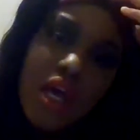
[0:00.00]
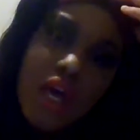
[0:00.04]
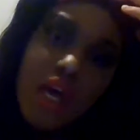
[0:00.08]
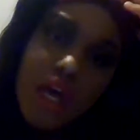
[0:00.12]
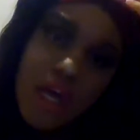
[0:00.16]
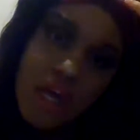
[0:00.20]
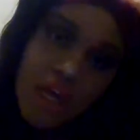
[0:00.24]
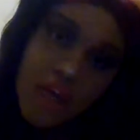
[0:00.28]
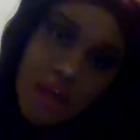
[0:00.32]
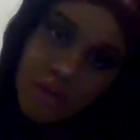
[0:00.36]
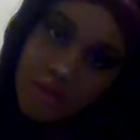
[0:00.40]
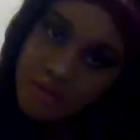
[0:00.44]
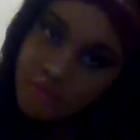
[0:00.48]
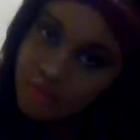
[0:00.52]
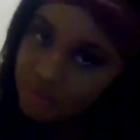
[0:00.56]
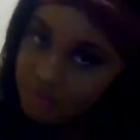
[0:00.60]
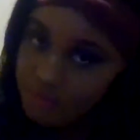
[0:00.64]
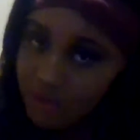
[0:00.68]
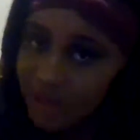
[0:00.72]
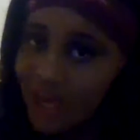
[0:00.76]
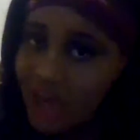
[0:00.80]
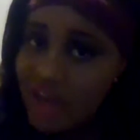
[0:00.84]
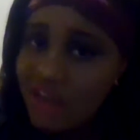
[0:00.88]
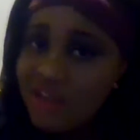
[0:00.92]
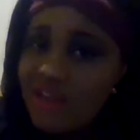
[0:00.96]

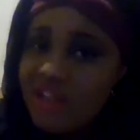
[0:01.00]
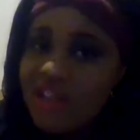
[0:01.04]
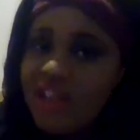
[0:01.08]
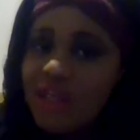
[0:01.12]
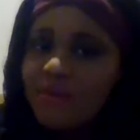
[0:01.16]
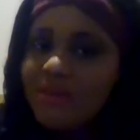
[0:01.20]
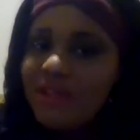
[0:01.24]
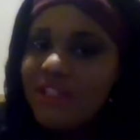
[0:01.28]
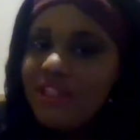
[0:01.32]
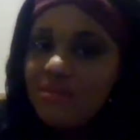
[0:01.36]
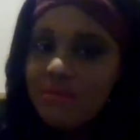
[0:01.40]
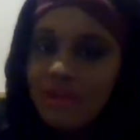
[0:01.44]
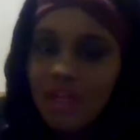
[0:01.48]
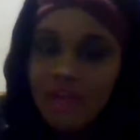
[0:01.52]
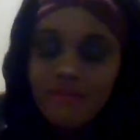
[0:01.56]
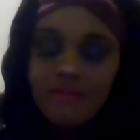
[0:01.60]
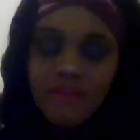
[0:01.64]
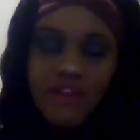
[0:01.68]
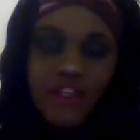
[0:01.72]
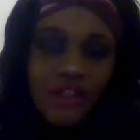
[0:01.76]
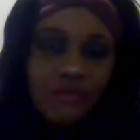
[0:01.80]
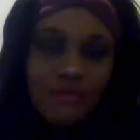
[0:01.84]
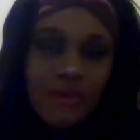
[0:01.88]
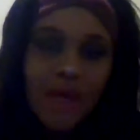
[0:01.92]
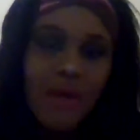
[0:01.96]
But also love me some
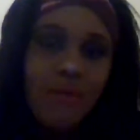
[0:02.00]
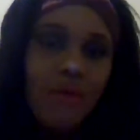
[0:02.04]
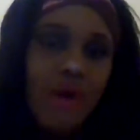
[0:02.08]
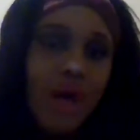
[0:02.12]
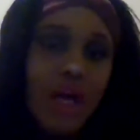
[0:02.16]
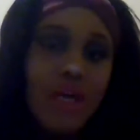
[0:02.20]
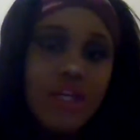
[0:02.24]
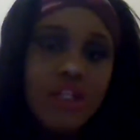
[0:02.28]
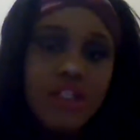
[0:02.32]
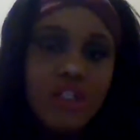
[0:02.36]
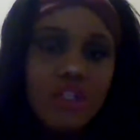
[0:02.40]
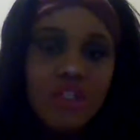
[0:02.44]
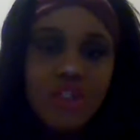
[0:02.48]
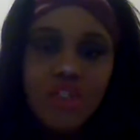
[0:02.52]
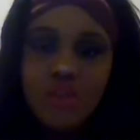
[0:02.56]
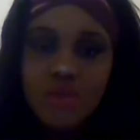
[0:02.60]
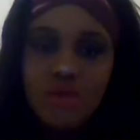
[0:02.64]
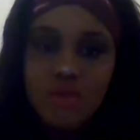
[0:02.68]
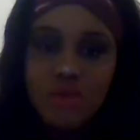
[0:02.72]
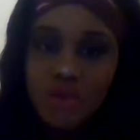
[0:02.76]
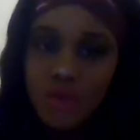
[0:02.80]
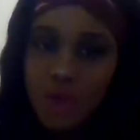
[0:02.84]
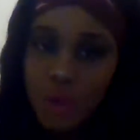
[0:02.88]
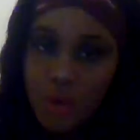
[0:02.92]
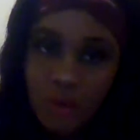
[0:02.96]
Netflix. But I will honestly
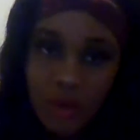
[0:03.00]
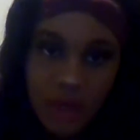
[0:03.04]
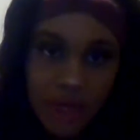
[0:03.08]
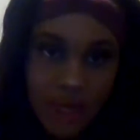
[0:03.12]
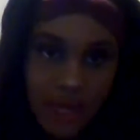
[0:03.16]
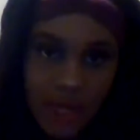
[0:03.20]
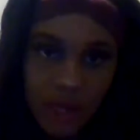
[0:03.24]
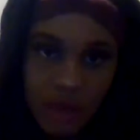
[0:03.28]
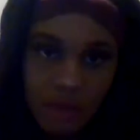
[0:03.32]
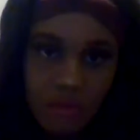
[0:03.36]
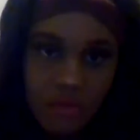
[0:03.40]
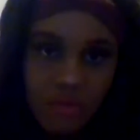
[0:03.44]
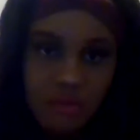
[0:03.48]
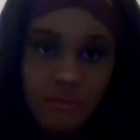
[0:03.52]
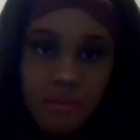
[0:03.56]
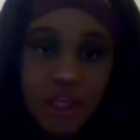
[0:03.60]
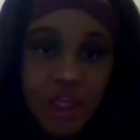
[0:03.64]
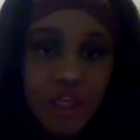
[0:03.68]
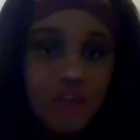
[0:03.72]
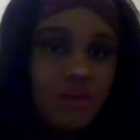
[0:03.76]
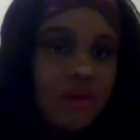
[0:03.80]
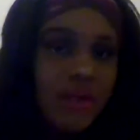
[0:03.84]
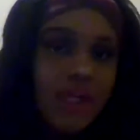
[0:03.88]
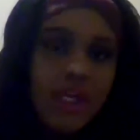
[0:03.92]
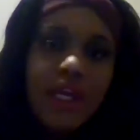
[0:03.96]
choose going out,
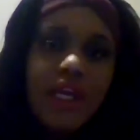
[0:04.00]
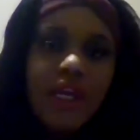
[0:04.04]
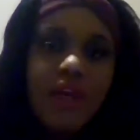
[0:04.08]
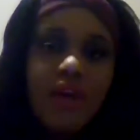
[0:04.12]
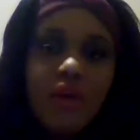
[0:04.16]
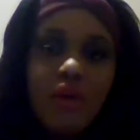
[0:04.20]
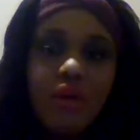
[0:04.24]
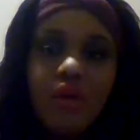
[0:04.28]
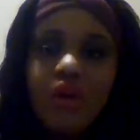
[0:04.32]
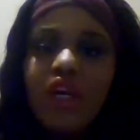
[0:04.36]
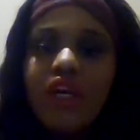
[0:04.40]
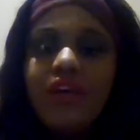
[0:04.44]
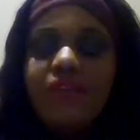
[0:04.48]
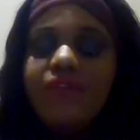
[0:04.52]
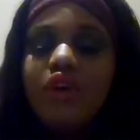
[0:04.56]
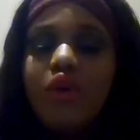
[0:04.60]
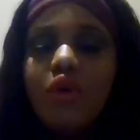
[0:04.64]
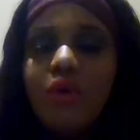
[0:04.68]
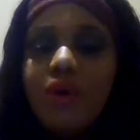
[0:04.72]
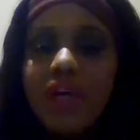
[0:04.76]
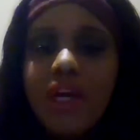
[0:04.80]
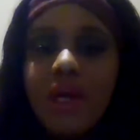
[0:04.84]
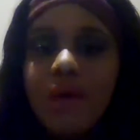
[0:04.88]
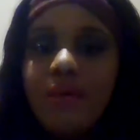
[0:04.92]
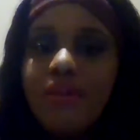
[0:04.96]
period, or even
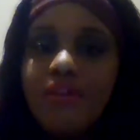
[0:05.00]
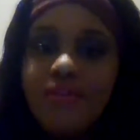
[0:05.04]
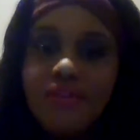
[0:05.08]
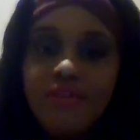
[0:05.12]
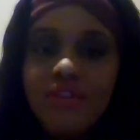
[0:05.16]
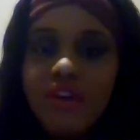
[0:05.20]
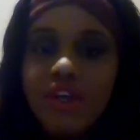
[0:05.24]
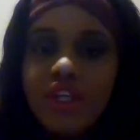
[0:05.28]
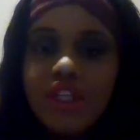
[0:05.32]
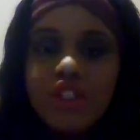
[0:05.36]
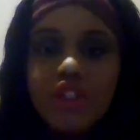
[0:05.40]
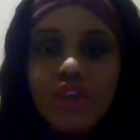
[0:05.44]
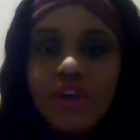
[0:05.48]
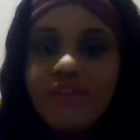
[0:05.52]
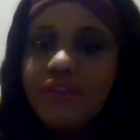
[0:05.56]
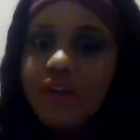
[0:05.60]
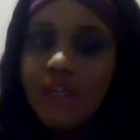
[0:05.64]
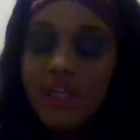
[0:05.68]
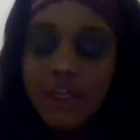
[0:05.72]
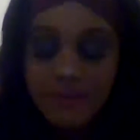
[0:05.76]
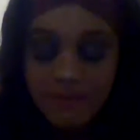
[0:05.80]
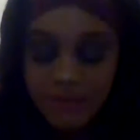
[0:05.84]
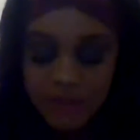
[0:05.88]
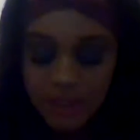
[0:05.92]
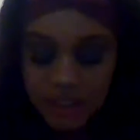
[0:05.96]
going out with friends over
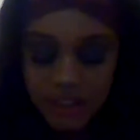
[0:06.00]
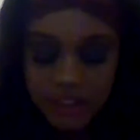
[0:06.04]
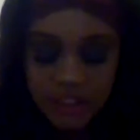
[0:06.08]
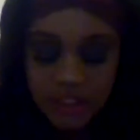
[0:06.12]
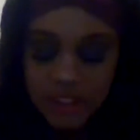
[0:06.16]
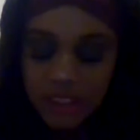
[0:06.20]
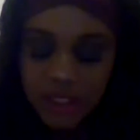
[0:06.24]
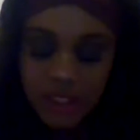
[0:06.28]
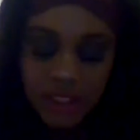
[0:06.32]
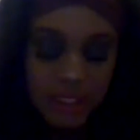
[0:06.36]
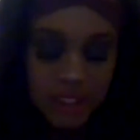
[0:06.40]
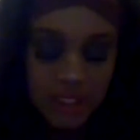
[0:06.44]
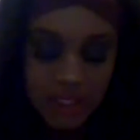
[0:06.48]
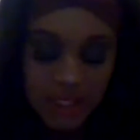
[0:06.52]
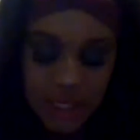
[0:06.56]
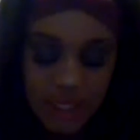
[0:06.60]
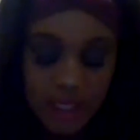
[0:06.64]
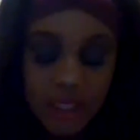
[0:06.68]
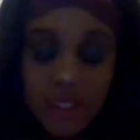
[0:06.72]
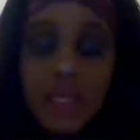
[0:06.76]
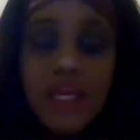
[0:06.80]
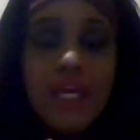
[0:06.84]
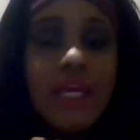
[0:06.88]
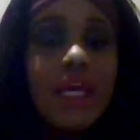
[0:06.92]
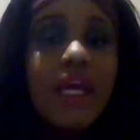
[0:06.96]
Netflix any
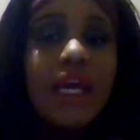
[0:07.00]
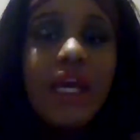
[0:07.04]
day,